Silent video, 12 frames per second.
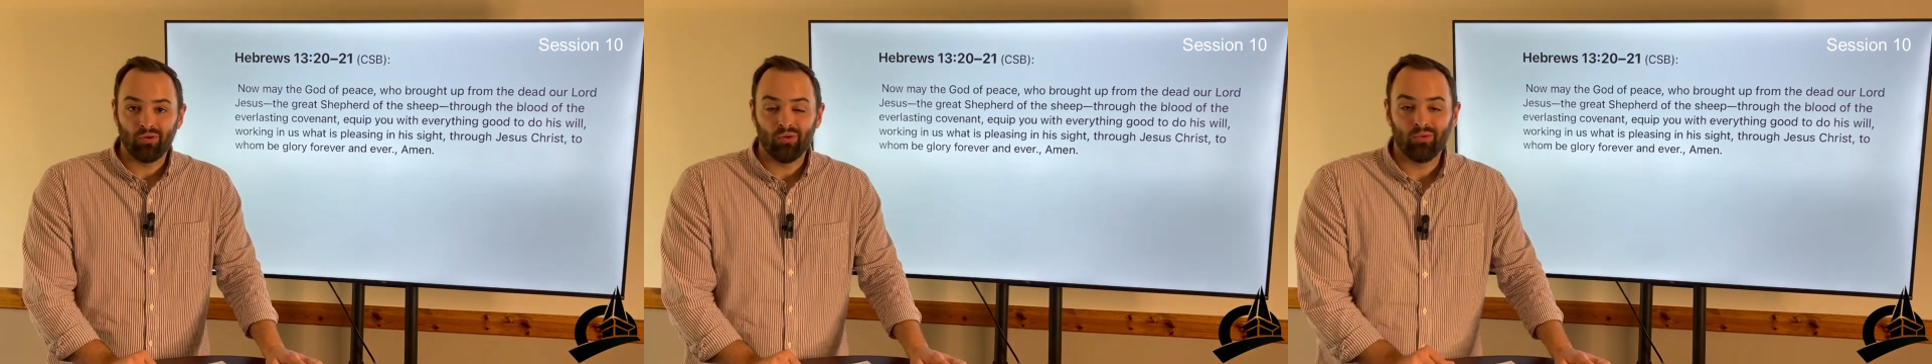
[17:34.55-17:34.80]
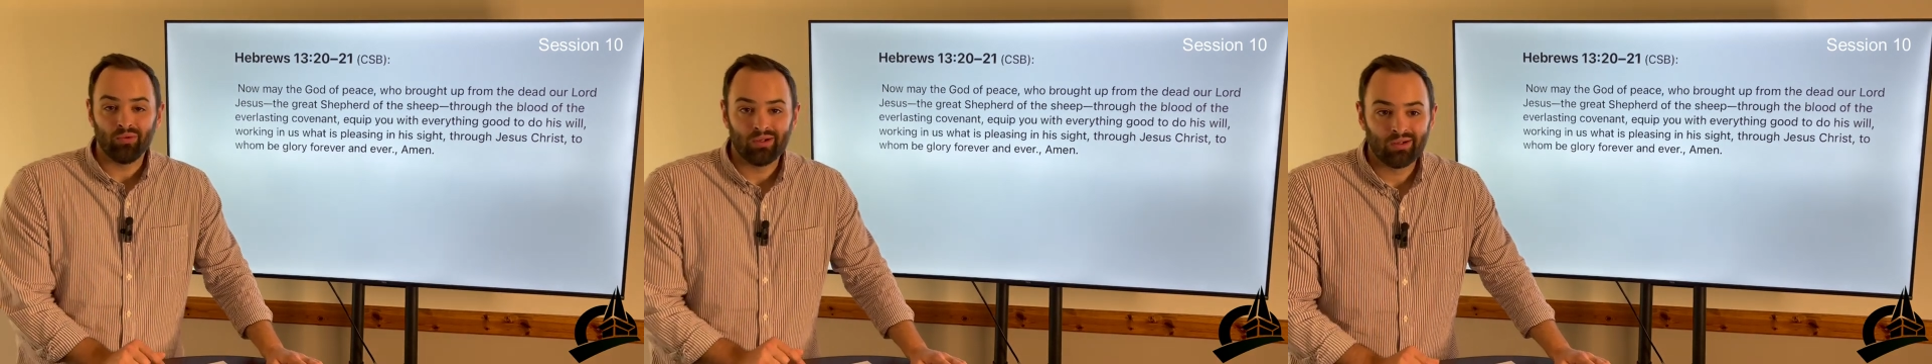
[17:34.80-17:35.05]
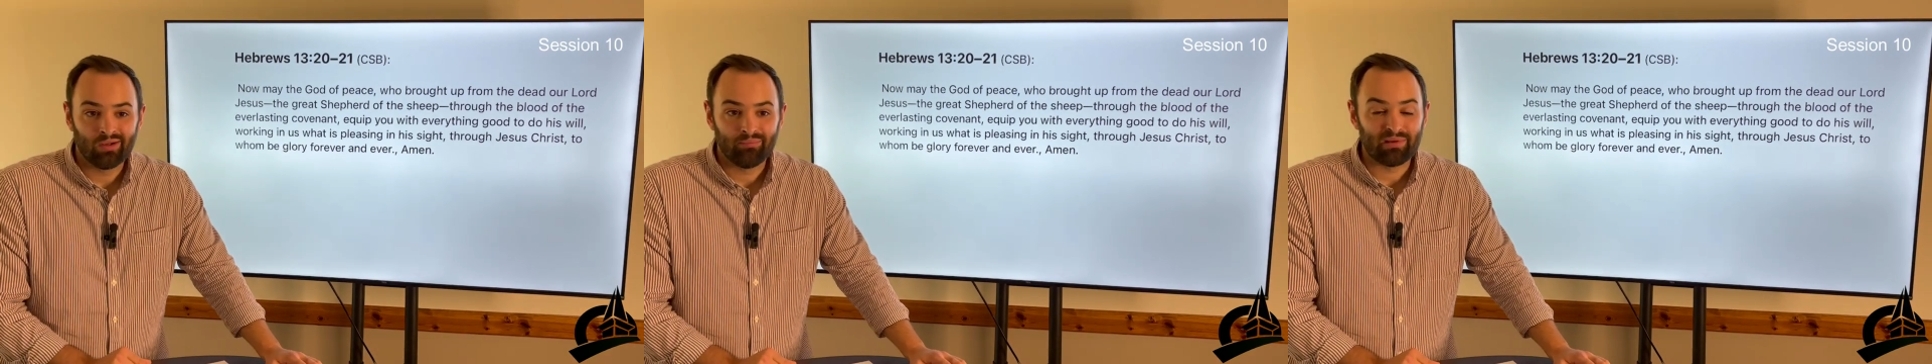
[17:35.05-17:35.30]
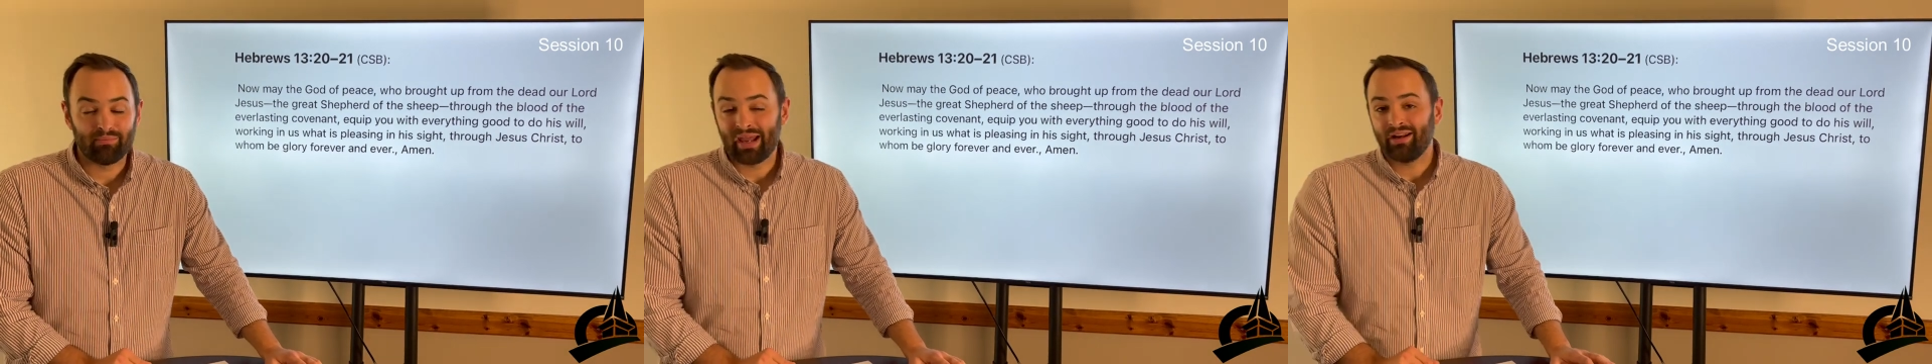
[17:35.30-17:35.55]
to
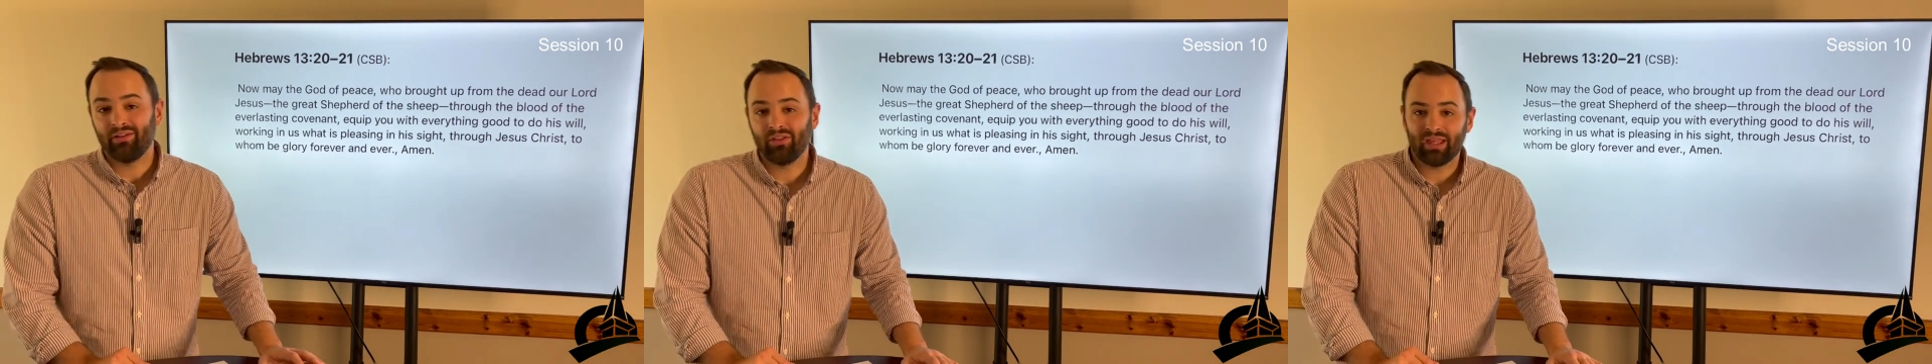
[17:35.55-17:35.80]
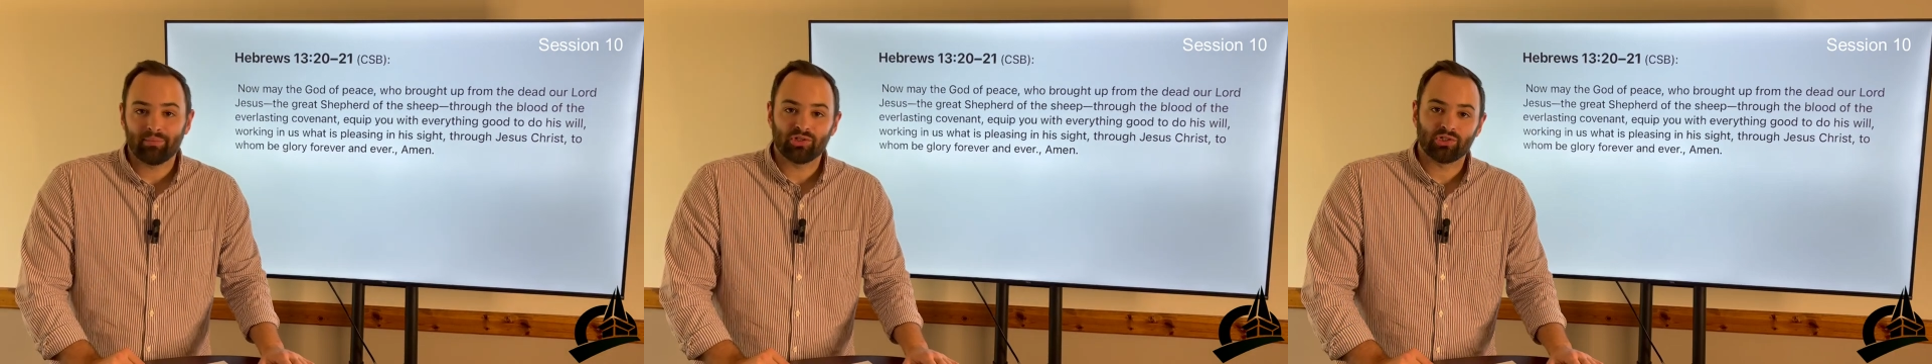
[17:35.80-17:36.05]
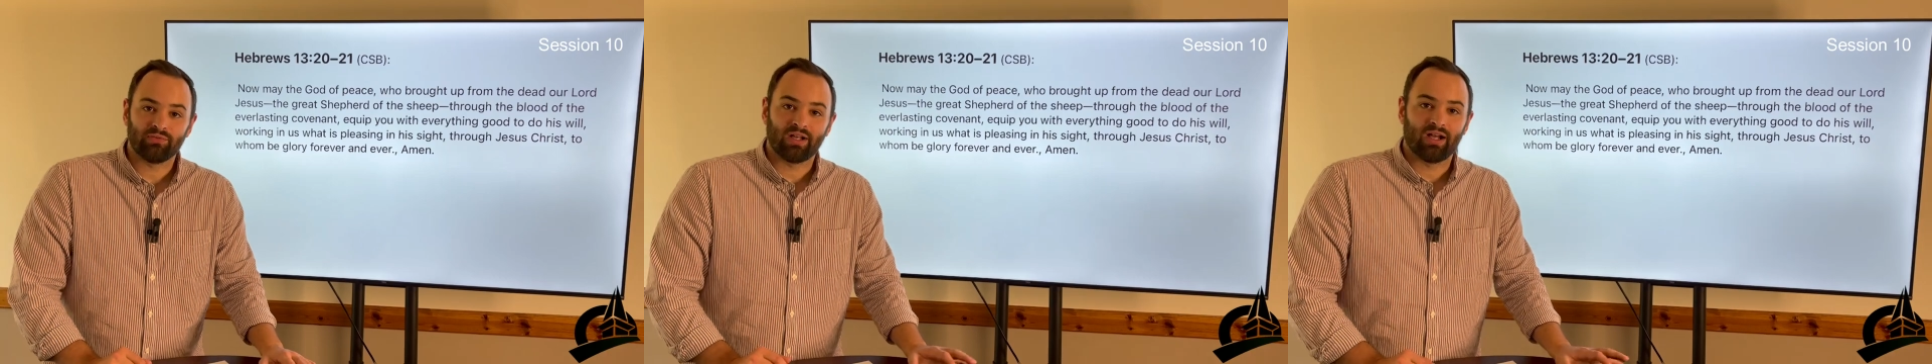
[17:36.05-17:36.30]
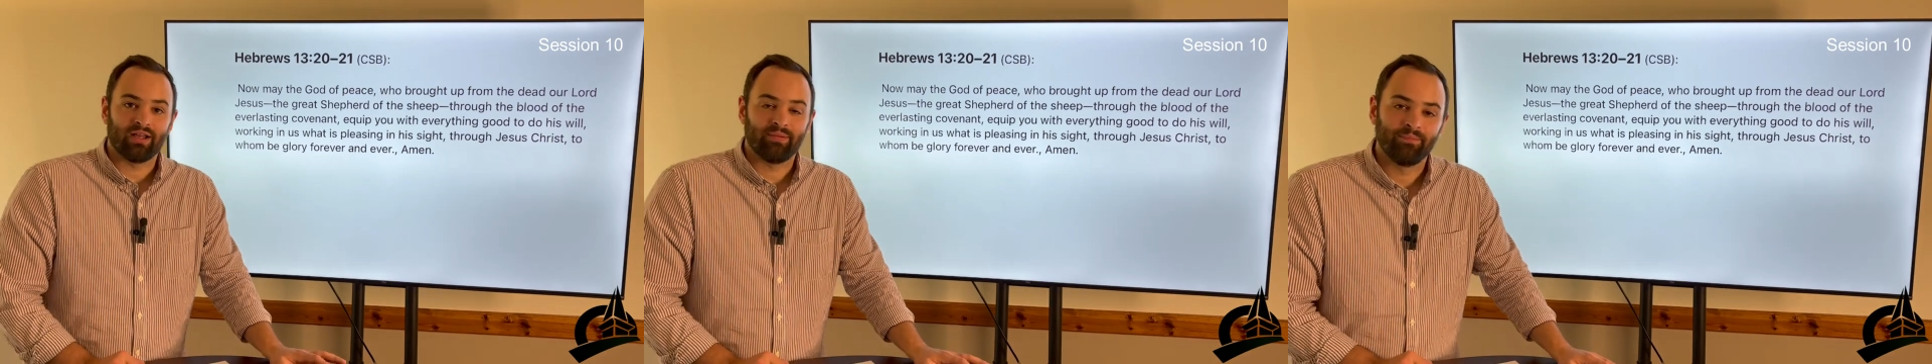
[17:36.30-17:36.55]
be made in the image of God.